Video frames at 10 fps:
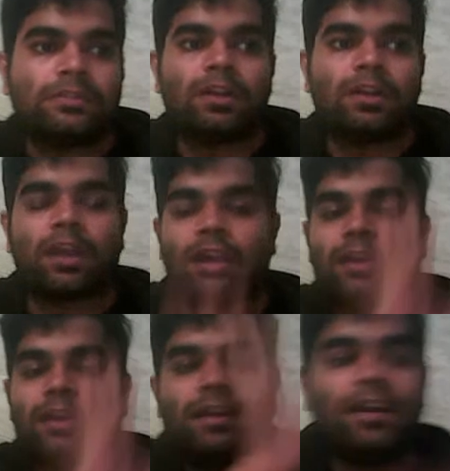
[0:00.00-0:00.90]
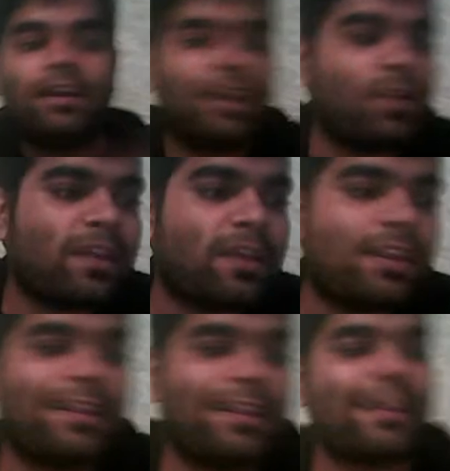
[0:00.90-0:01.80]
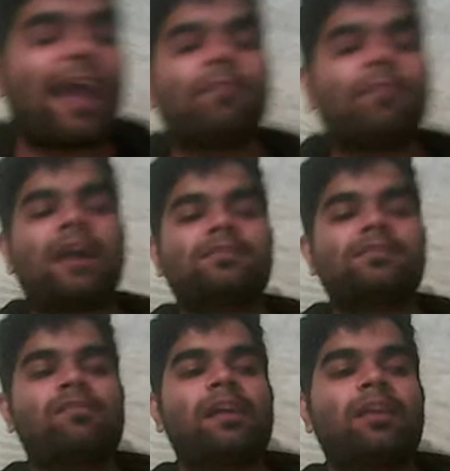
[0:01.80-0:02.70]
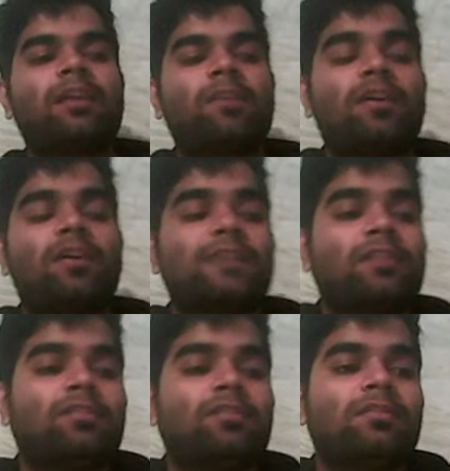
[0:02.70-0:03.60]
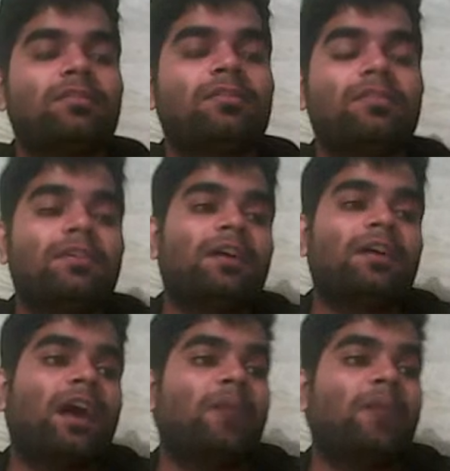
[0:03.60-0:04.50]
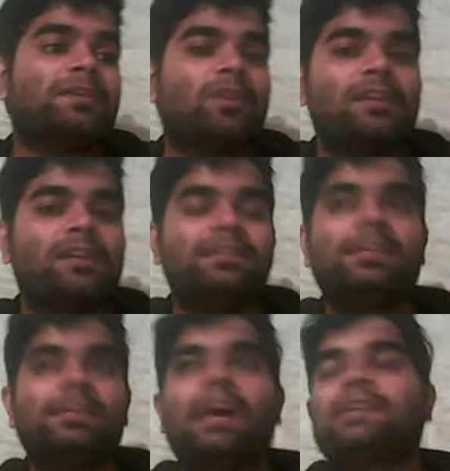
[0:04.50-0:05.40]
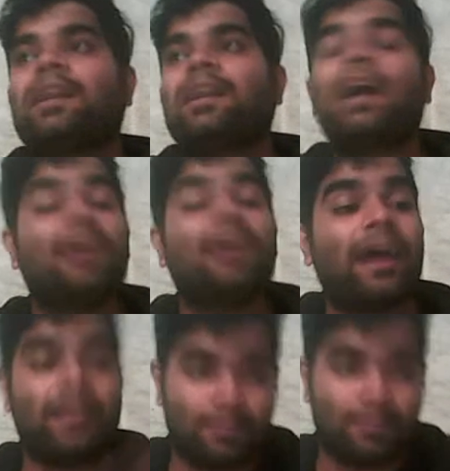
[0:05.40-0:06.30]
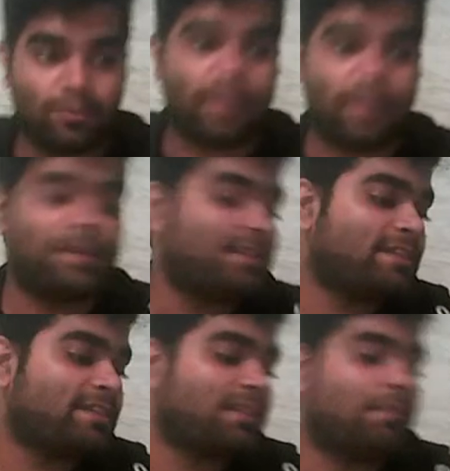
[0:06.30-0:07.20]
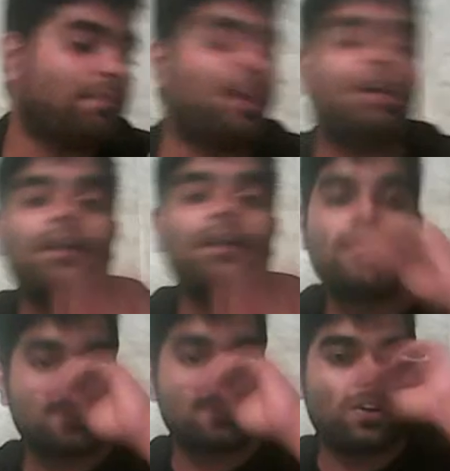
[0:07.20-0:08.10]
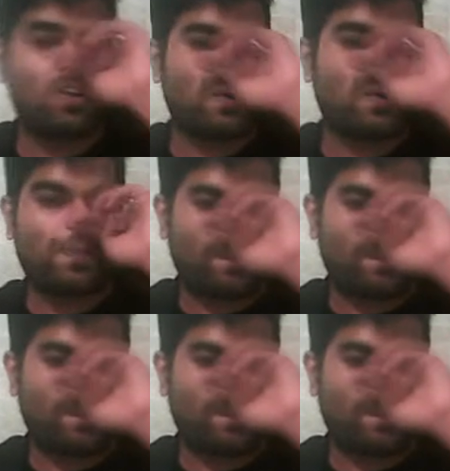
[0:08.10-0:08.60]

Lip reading: Okay. Ignoring Liam Carson right now because I don't know how much knowledge he has, and I probably he is testing me. So